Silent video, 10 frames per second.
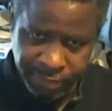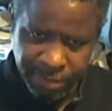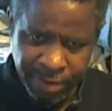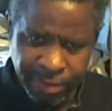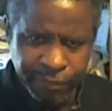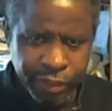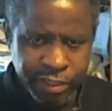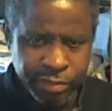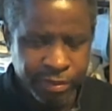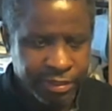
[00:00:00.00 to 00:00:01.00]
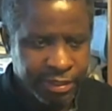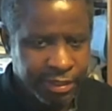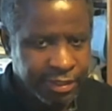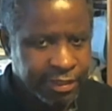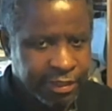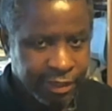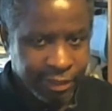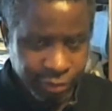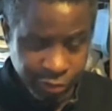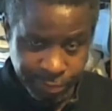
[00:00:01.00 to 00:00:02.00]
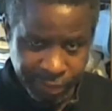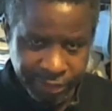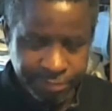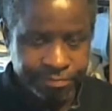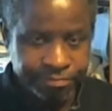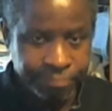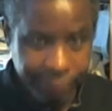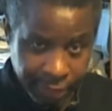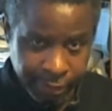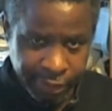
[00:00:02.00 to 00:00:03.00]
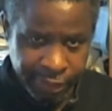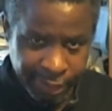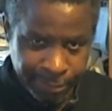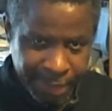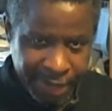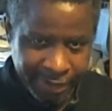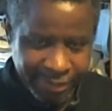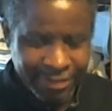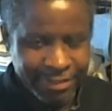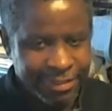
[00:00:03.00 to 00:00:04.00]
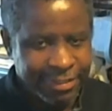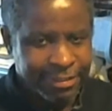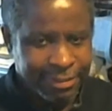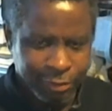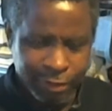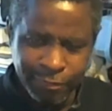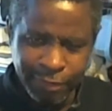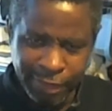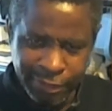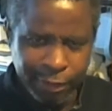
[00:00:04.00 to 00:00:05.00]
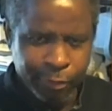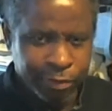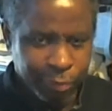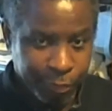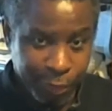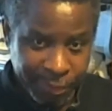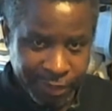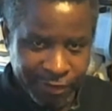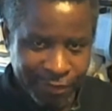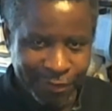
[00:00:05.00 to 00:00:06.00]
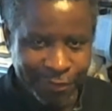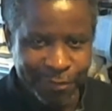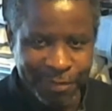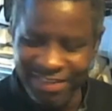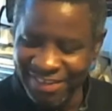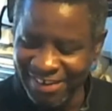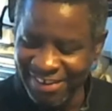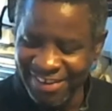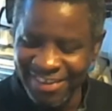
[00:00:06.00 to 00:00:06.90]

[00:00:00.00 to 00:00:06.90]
My voice went. Excuse me. Okay, now I'm back. So I thought I went through puberty right for a minute there.